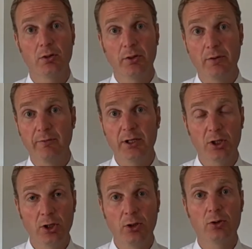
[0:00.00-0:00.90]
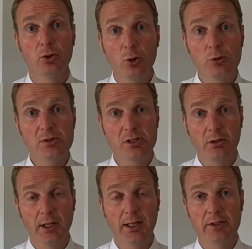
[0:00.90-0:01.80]
The Vietcong also
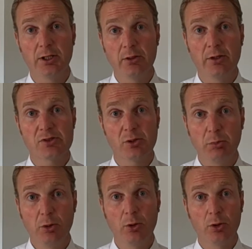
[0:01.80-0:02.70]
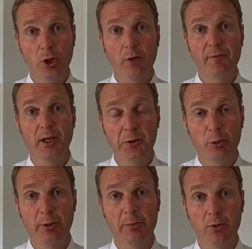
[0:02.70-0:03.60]
had the support of the local
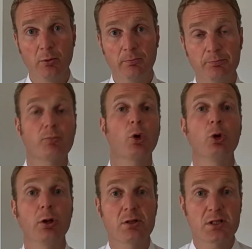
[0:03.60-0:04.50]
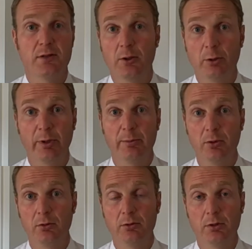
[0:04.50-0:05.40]
people, or lots of local people.
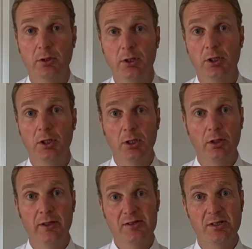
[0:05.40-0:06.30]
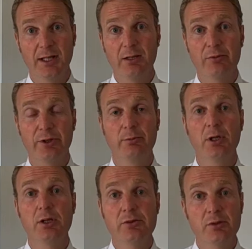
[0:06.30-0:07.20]
This allowed them
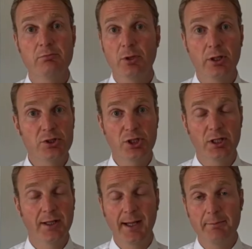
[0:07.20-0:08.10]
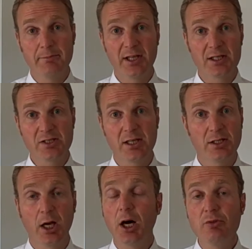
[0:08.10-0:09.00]
to merge in and mix in
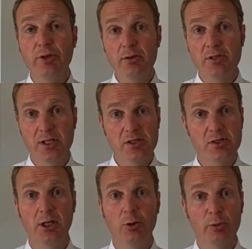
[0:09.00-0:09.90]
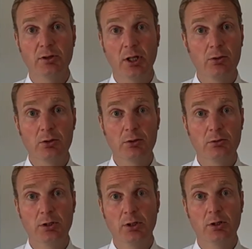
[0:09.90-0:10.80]
unnoticed with
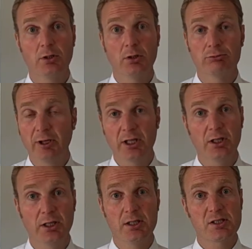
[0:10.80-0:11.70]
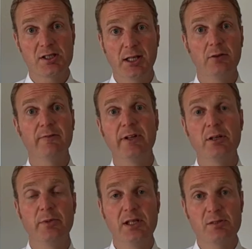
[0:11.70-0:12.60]
local, regular South
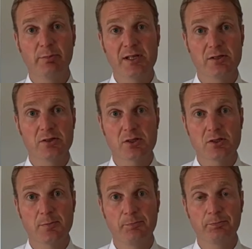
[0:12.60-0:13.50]
Vietnamese peasants.